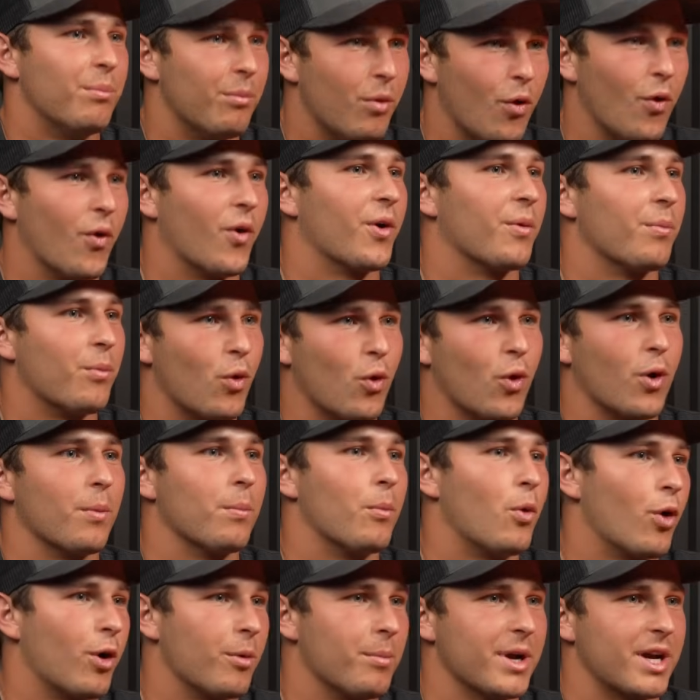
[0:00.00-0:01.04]
more and more and
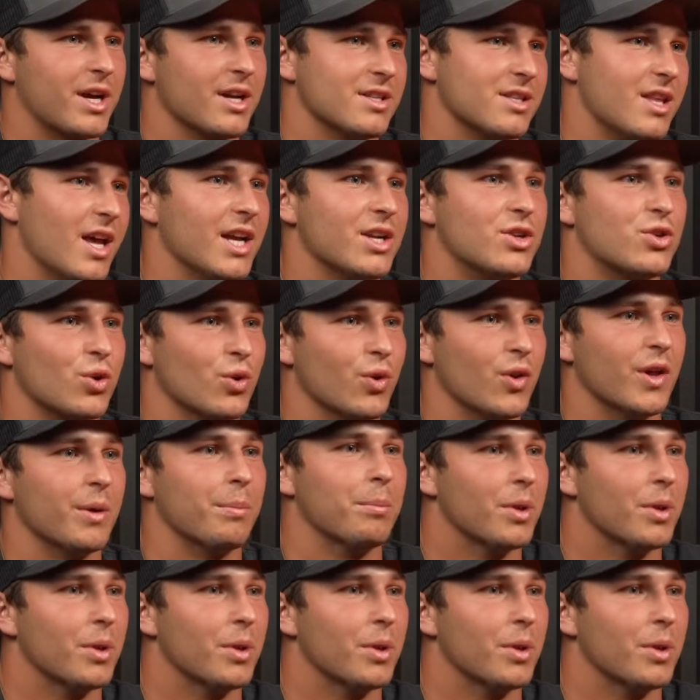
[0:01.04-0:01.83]
more because they truly